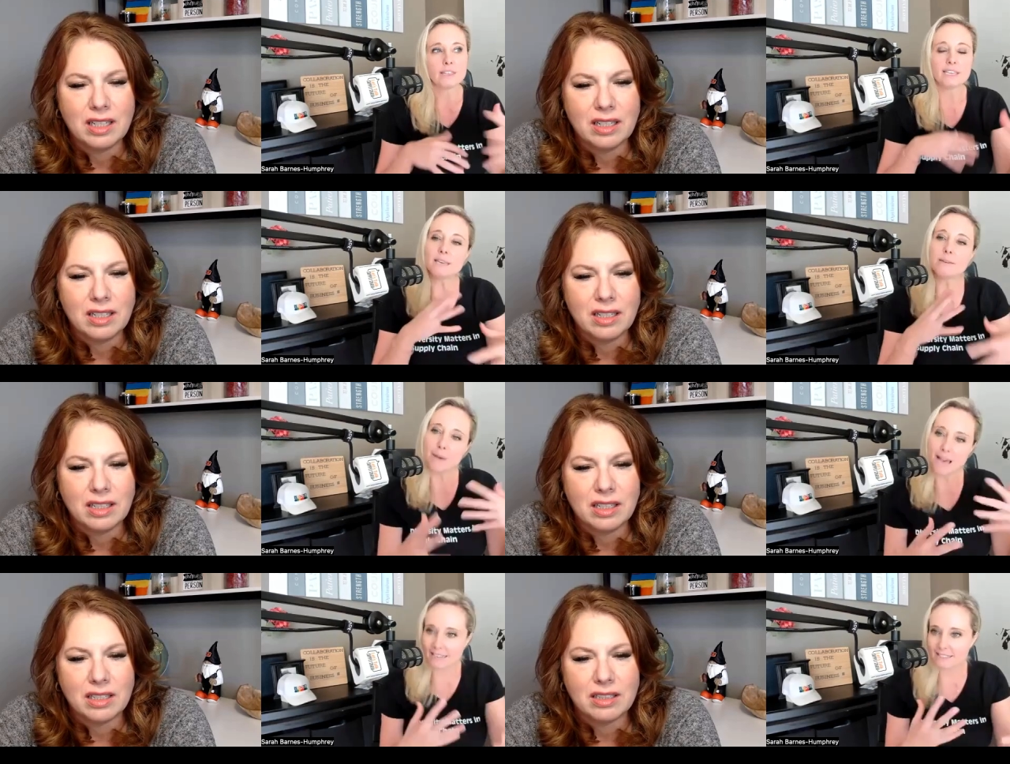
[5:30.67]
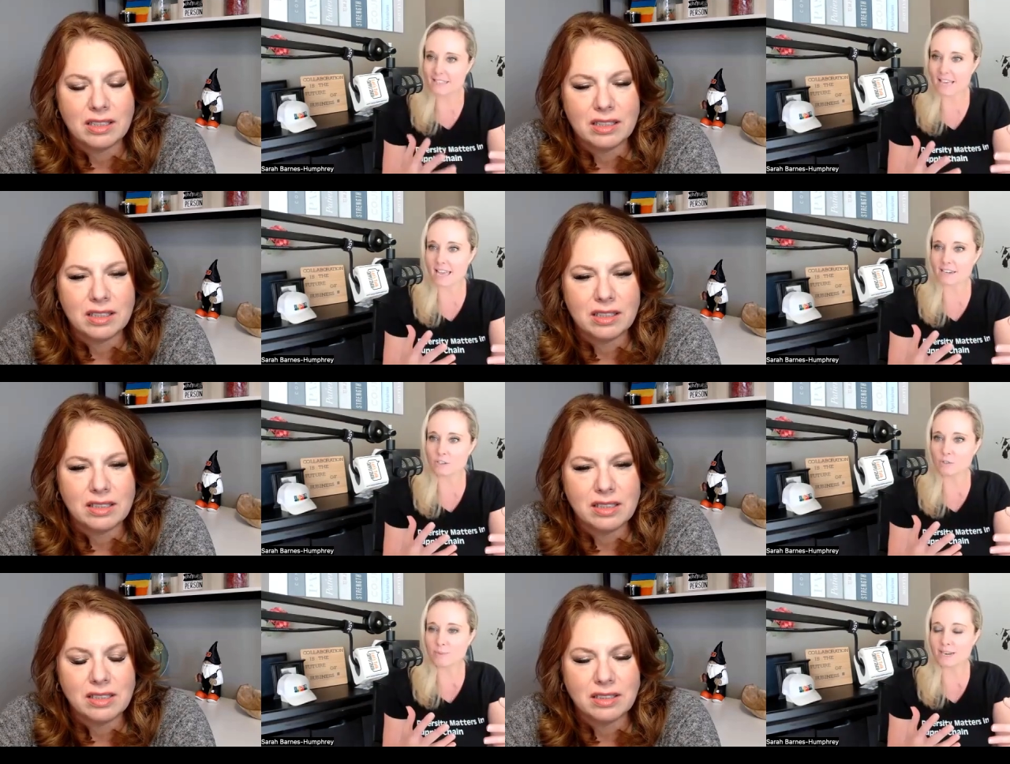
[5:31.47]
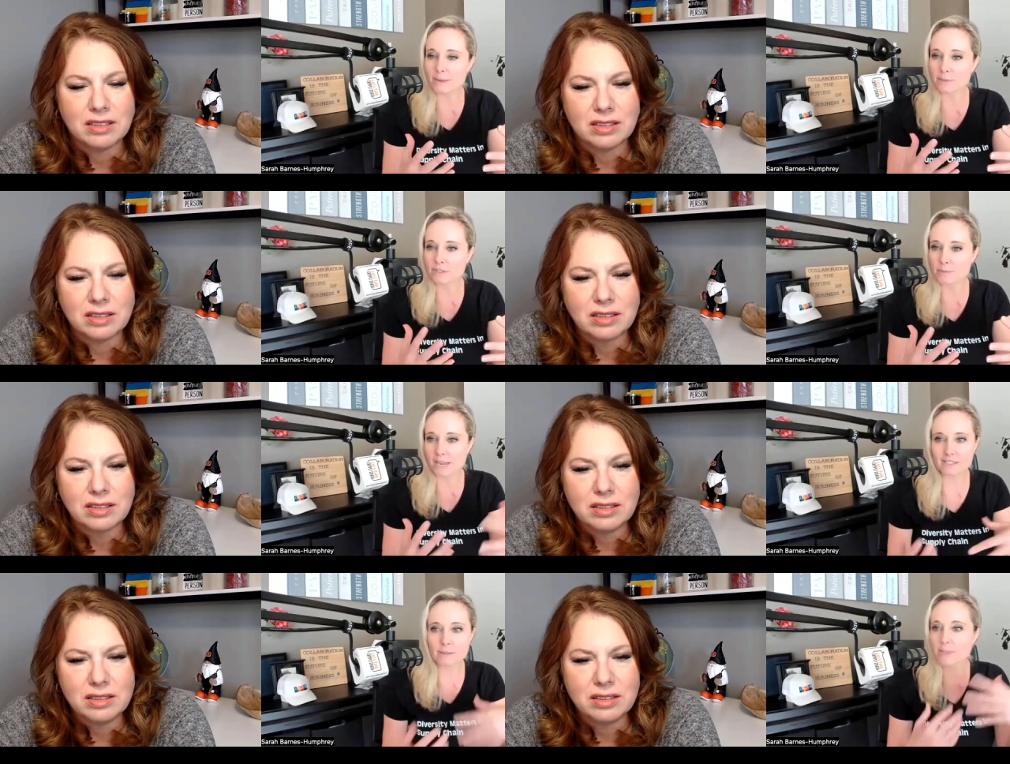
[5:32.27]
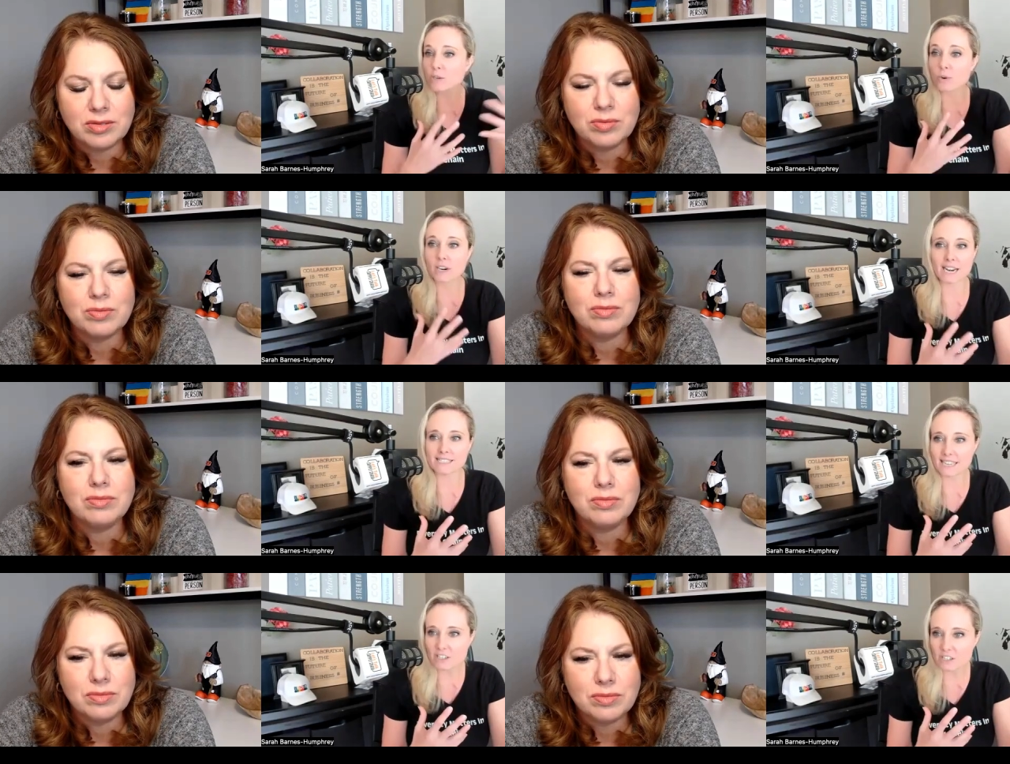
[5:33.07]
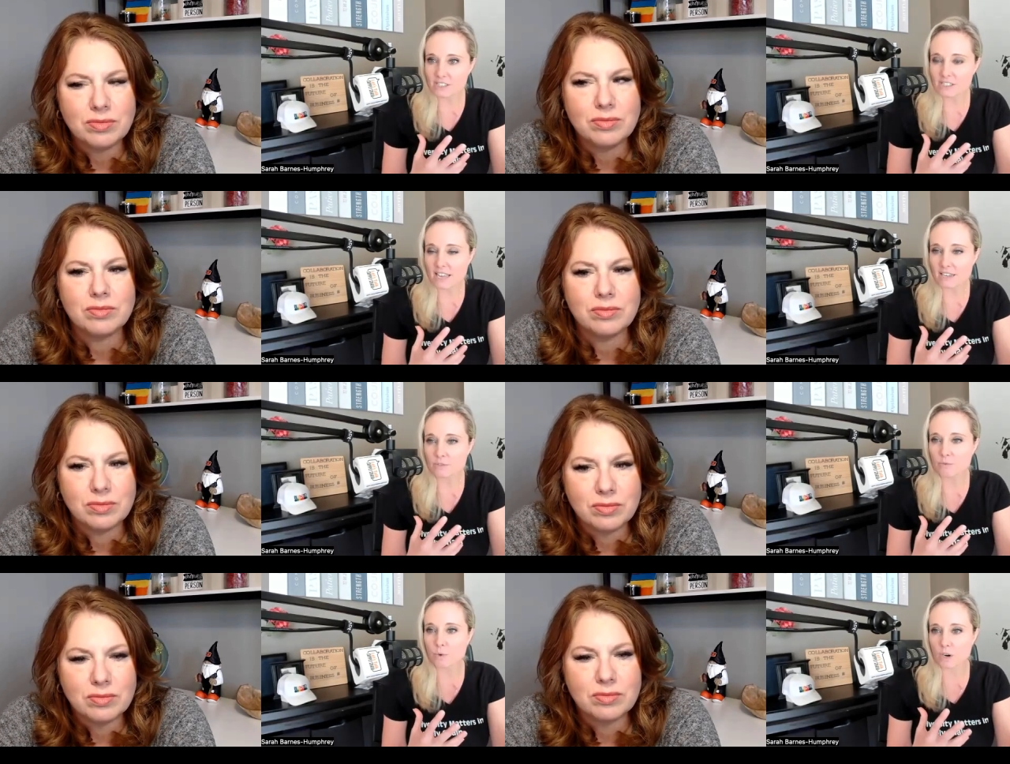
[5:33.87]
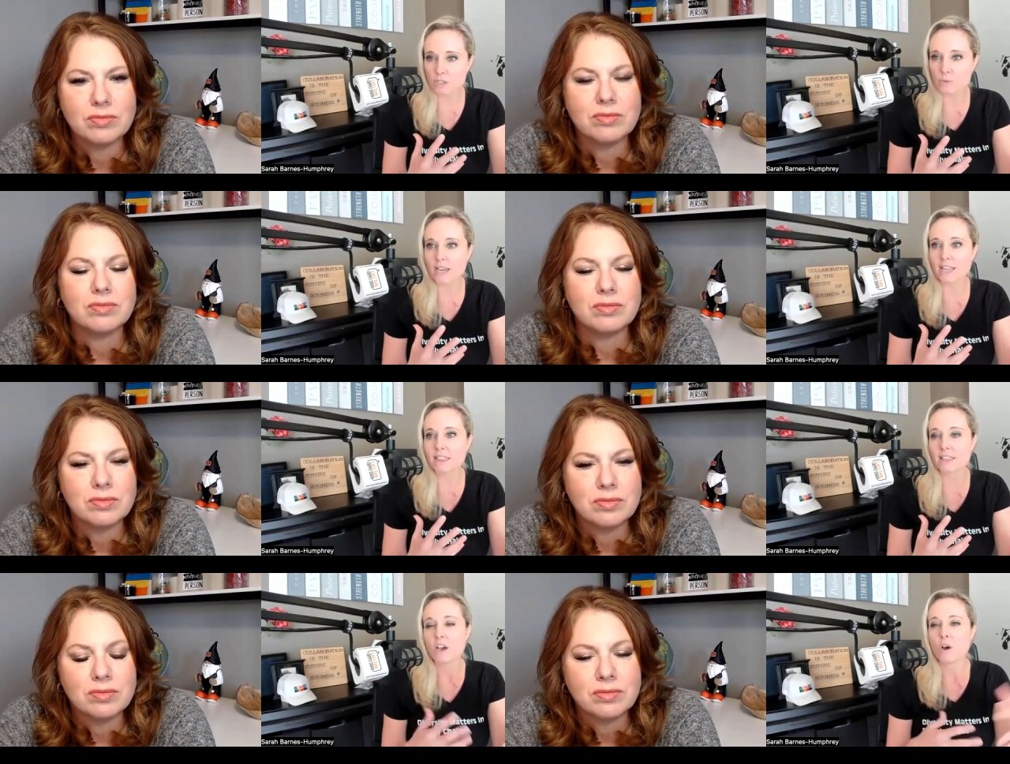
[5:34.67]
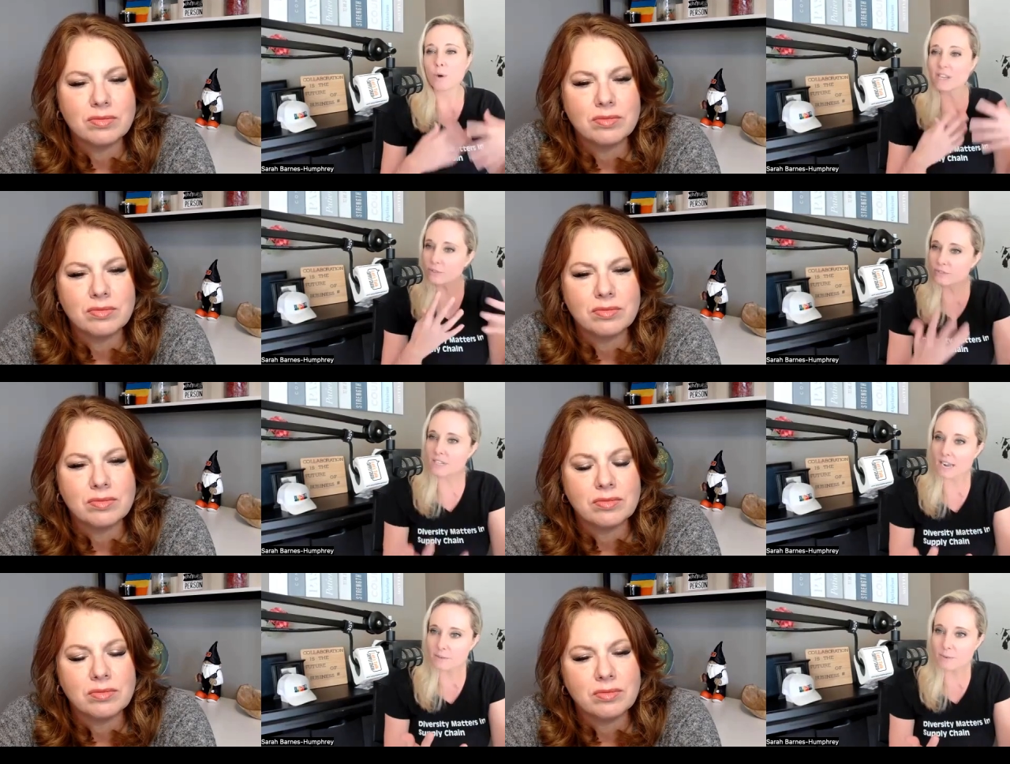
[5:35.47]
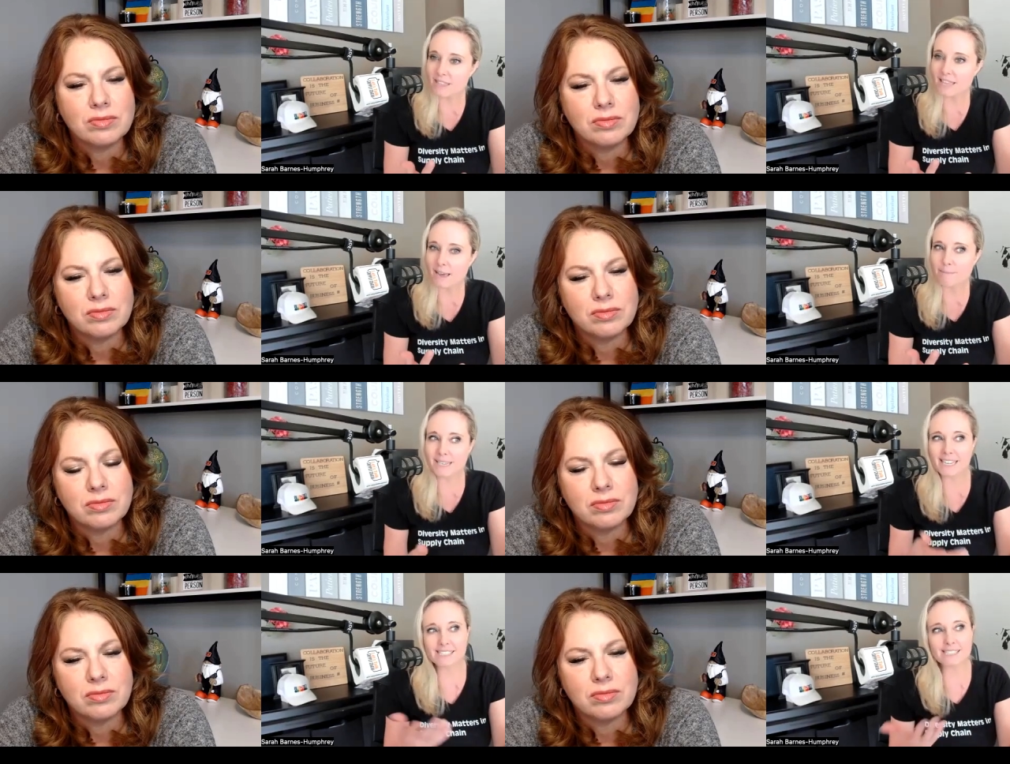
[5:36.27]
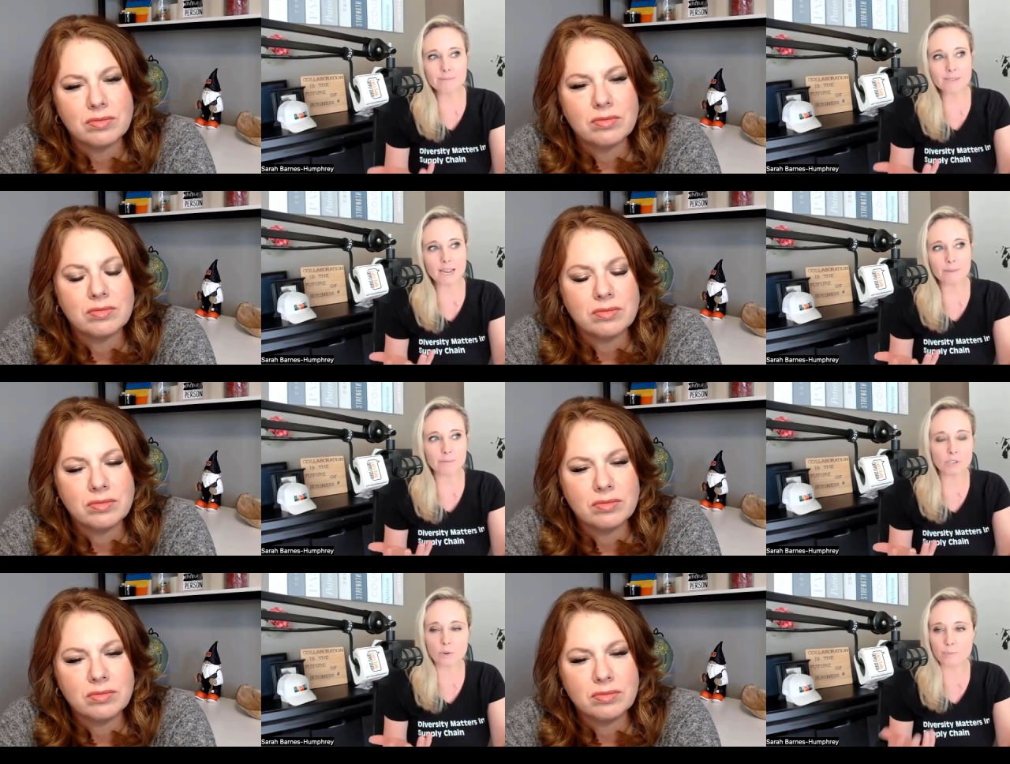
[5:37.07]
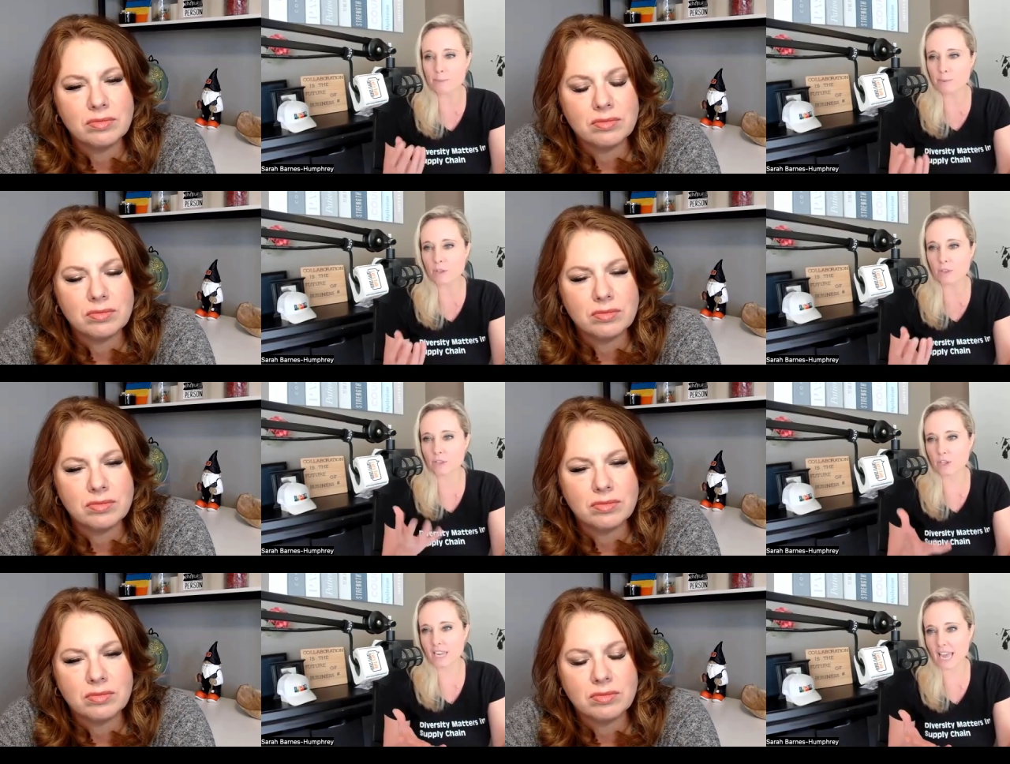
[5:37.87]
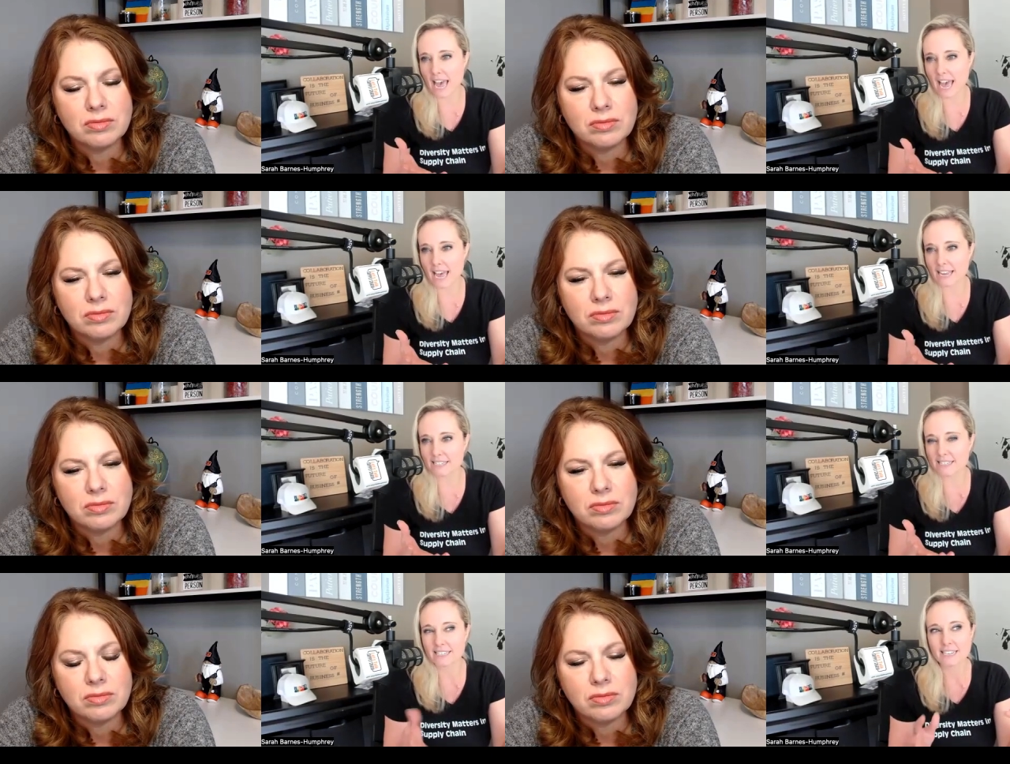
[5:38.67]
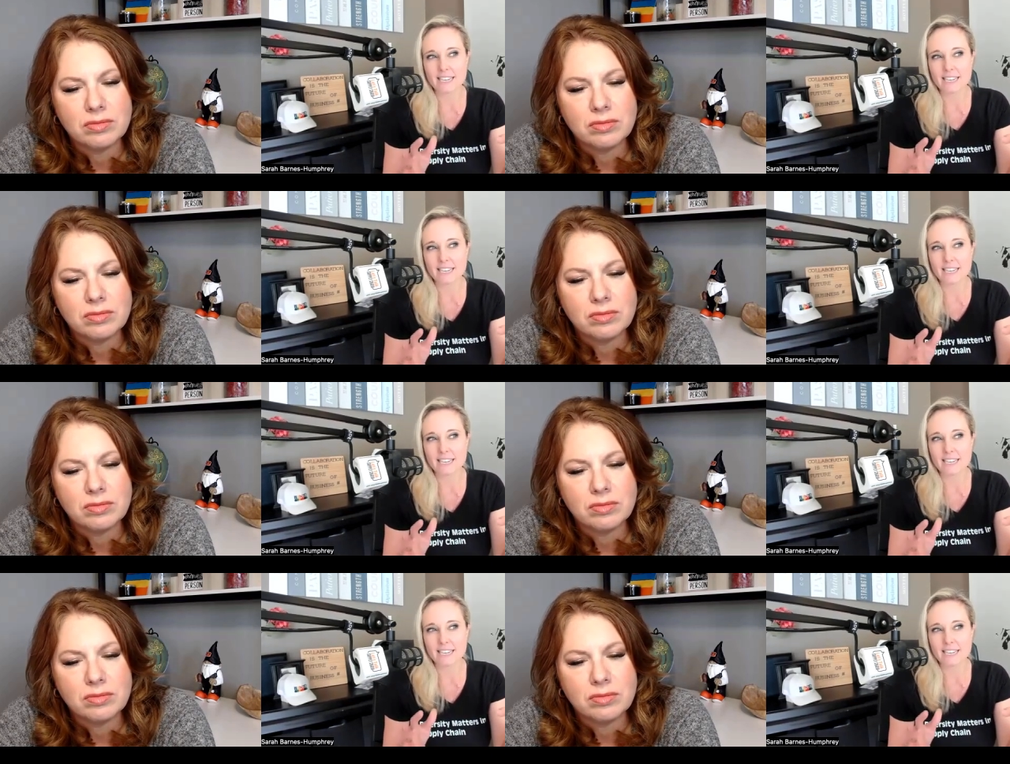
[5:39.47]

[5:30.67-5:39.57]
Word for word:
Speaker 1: the impact that you've been able to make, some of the organizations that you've worked with, what you've done with them. Because sometimes, you know, people look at,